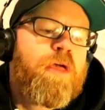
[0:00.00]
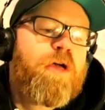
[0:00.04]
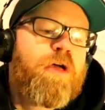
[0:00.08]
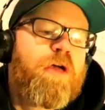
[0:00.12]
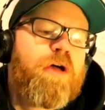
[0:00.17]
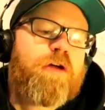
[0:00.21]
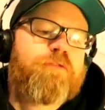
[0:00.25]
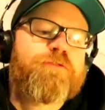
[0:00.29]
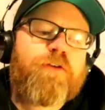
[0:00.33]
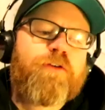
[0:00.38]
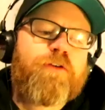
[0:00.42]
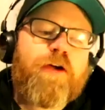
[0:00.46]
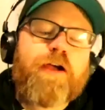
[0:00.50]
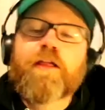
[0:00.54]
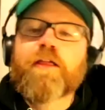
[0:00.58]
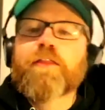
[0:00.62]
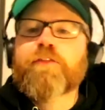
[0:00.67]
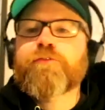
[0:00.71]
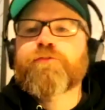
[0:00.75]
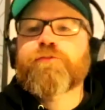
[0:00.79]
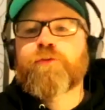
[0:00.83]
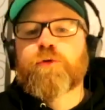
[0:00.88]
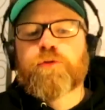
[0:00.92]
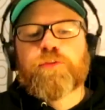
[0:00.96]
On Friday,
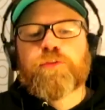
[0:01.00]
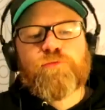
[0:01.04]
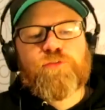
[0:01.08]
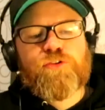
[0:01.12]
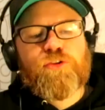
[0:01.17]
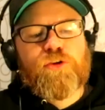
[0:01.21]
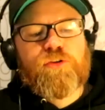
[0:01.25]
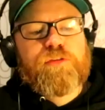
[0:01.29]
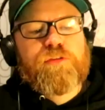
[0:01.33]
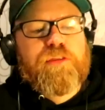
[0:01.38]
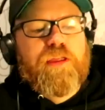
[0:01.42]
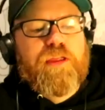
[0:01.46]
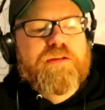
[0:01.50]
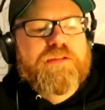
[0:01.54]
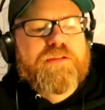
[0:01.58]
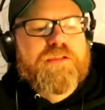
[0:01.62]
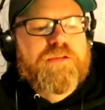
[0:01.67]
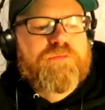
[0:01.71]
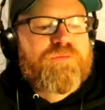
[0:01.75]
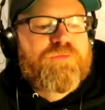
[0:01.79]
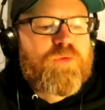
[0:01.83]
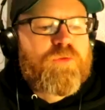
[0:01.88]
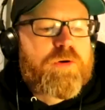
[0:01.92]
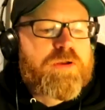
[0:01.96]
the 4th of June
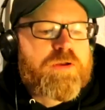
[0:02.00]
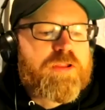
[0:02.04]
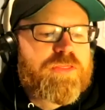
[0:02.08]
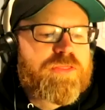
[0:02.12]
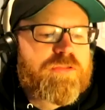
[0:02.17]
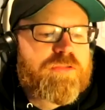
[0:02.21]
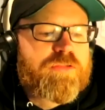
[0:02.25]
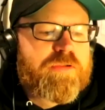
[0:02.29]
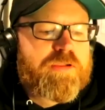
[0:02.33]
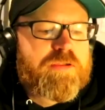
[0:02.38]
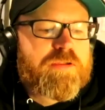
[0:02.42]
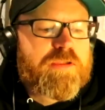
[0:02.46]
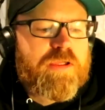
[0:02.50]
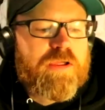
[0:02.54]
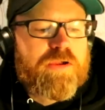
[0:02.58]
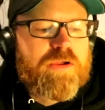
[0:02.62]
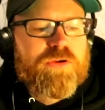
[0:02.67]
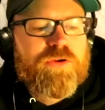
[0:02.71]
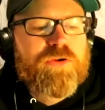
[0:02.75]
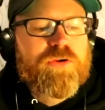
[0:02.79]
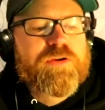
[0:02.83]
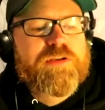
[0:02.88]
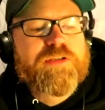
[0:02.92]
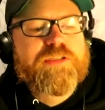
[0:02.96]
1943, a
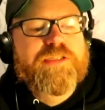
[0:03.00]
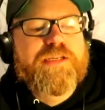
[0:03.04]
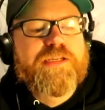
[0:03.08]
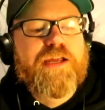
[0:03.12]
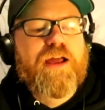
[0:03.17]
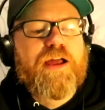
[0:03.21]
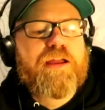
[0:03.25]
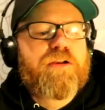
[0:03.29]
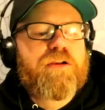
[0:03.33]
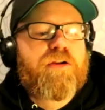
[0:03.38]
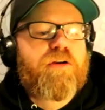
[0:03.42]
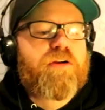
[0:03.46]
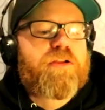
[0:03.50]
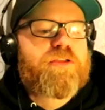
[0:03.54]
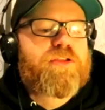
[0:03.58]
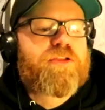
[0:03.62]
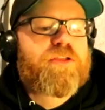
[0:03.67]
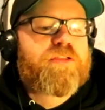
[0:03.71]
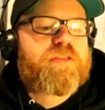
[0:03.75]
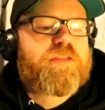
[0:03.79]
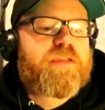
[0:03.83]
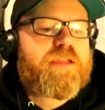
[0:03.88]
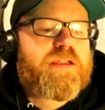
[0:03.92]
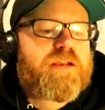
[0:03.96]
coup d'etat in
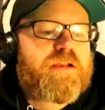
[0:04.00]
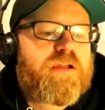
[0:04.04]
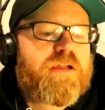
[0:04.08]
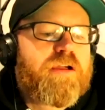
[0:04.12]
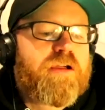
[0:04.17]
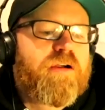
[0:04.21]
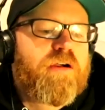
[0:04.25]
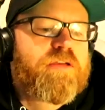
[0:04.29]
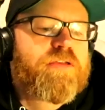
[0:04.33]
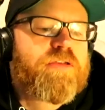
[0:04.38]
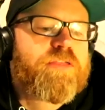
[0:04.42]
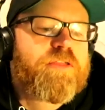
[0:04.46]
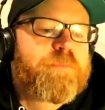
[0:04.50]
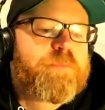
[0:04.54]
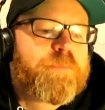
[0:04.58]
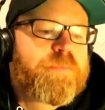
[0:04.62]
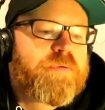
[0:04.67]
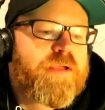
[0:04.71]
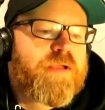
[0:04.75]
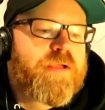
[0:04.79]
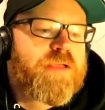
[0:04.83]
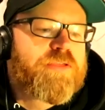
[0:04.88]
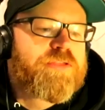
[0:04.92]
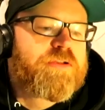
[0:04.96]
Argentina ousted
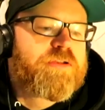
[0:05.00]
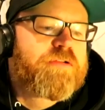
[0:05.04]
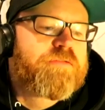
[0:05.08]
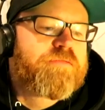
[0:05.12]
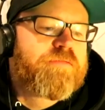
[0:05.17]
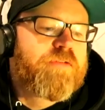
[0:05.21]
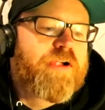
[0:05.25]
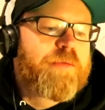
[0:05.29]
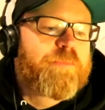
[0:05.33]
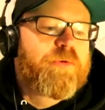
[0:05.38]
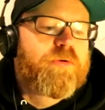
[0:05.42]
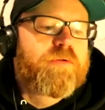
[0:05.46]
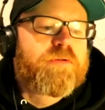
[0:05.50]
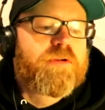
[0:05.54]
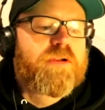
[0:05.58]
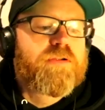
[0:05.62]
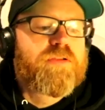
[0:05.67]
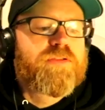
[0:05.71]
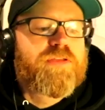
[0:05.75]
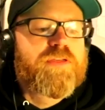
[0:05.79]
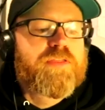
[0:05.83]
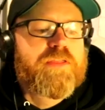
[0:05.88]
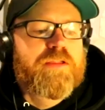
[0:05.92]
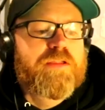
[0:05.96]
President Ramon
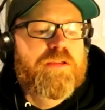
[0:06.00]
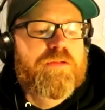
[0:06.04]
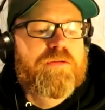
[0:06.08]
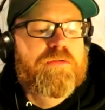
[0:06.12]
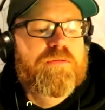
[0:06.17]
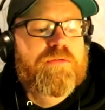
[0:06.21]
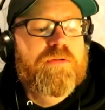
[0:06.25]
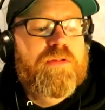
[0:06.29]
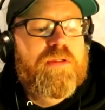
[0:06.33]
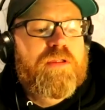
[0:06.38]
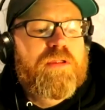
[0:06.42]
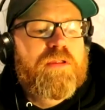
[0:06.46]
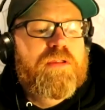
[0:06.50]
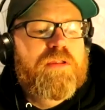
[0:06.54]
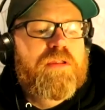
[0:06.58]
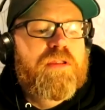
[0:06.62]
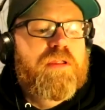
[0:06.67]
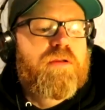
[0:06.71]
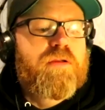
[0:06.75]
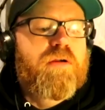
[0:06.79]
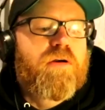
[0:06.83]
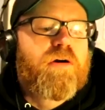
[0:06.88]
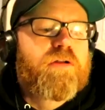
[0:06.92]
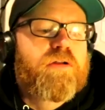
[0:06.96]
Castillo.
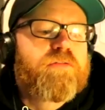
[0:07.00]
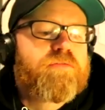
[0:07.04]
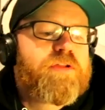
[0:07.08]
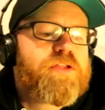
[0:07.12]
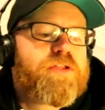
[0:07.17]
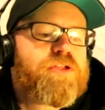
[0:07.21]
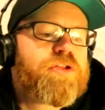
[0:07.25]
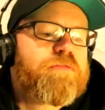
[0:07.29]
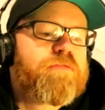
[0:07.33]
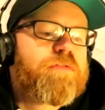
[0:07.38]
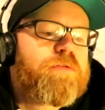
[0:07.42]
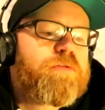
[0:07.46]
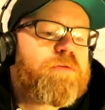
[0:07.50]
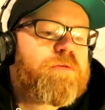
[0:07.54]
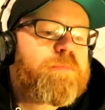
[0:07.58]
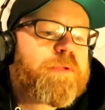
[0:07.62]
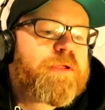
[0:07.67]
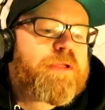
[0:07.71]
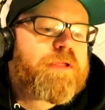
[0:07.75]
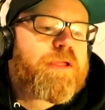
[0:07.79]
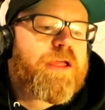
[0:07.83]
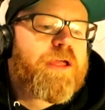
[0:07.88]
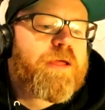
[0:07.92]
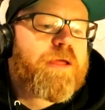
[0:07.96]
Henri Giraud
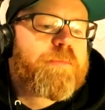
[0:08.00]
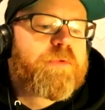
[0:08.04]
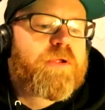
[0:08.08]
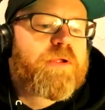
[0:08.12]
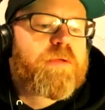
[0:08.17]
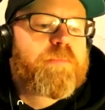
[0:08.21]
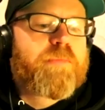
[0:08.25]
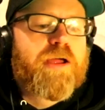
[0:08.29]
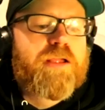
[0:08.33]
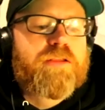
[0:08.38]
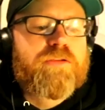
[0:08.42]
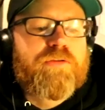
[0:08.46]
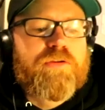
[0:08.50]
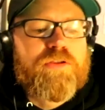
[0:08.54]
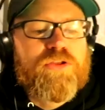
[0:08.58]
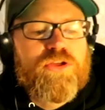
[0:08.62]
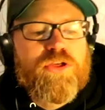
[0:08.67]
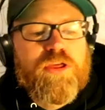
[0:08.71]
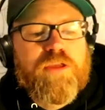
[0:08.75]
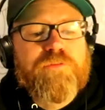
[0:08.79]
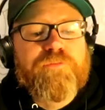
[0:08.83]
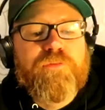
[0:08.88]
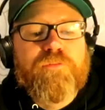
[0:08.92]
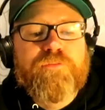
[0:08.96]
became
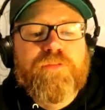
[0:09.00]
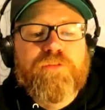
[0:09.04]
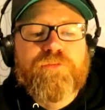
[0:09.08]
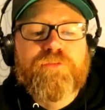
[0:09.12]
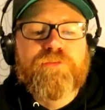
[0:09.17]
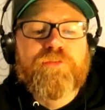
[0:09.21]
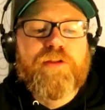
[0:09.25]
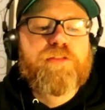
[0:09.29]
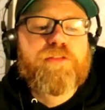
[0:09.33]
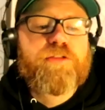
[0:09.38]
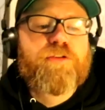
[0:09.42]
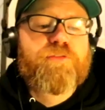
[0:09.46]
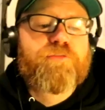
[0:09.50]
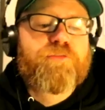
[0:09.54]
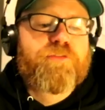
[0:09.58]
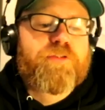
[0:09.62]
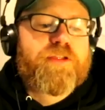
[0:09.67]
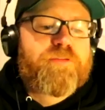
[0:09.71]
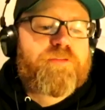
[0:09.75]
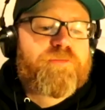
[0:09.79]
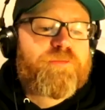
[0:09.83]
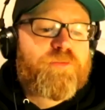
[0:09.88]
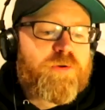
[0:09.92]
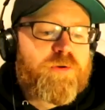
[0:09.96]
Commander-in-Chief of the French
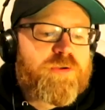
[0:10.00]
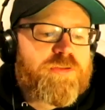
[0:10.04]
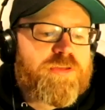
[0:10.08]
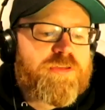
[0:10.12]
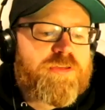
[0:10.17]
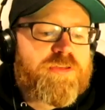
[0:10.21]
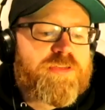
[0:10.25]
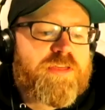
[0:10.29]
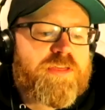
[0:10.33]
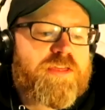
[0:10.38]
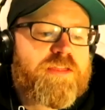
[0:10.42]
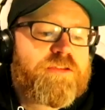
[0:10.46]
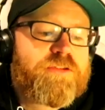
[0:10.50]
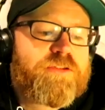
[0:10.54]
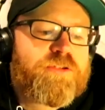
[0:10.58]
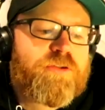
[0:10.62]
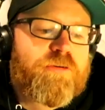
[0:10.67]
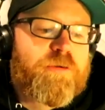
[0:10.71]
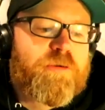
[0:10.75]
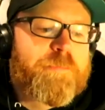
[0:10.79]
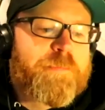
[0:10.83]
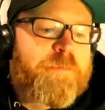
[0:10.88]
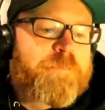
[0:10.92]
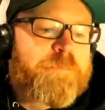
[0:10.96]
Free Forces in
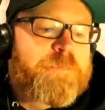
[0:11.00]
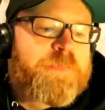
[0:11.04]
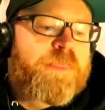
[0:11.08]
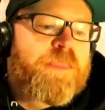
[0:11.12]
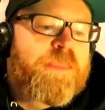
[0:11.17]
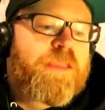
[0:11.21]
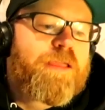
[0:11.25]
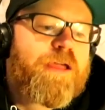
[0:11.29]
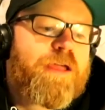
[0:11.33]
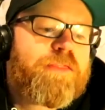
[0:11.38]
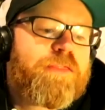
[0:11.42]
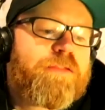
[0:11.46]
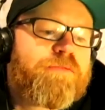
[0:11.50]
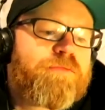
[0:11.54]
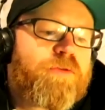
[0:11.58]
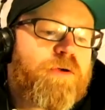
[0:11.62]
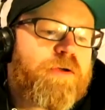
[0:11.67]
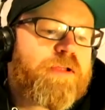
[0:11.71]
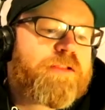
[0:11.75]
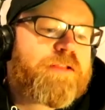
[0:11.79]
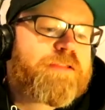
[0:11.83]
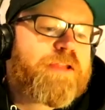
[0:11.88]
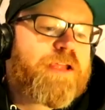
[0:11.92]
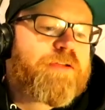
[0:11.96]
Europe, and the
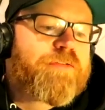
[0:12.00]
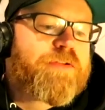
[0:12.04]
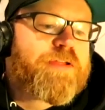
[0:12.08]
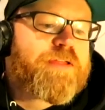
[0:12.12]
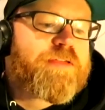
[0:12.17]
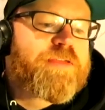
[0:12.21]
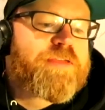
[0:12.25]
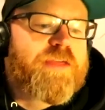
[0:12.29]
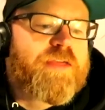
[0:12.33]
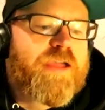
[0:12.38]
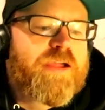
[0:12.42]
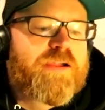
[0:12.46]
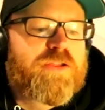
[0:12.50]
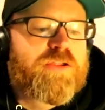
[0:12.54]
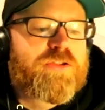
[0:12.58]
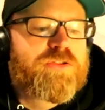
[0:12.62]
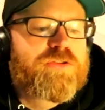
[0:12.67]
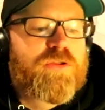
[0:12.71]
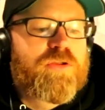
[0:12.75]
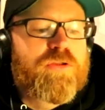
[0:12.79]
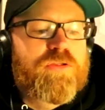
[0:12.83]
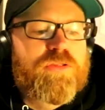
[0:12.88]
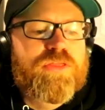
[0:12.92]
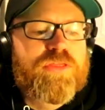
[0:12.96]
Royal Navy sank a
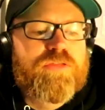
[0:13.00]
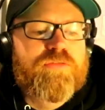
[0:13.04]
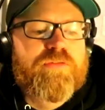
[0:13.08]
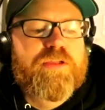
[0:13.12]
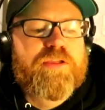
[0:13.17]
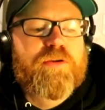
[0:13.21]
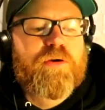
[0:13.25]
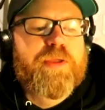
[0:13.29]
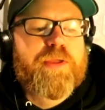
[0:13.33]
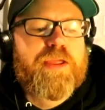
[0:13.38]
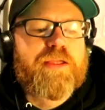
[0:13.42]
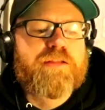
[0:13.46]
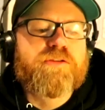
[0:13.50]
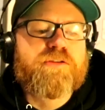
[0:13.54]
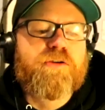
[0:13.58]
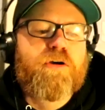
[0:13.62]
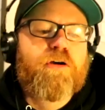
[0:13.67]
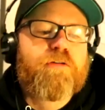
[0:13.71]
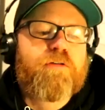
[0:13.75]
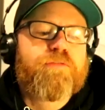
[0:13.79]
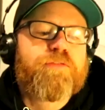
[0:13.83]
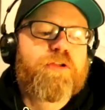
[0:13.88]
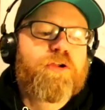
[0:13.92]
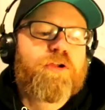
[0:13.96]
U-308
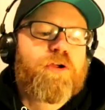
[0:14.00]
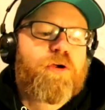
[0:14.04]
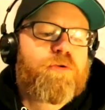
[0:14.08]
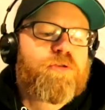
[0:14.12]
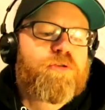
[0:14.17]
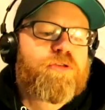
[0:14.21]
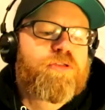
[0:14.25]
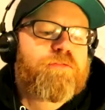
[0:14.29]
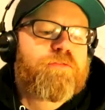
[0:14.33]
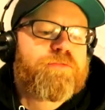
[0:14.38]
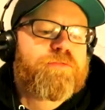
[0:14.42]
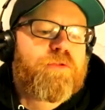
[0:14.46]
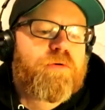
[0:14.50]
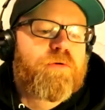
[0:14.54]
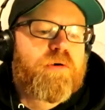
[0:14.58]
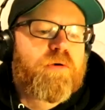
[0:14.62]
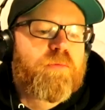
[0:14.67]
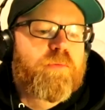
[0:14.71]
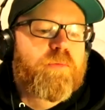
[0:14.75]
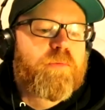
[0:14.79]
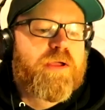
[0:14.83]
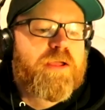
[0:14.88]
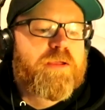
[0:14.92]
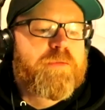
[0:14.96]
off the coast of
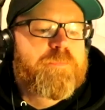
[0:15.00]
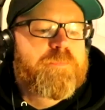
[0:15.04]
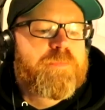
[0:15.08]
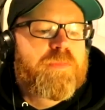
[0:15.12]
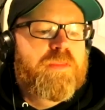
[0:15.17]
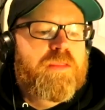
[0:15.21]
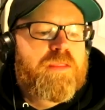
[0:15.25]
Norway.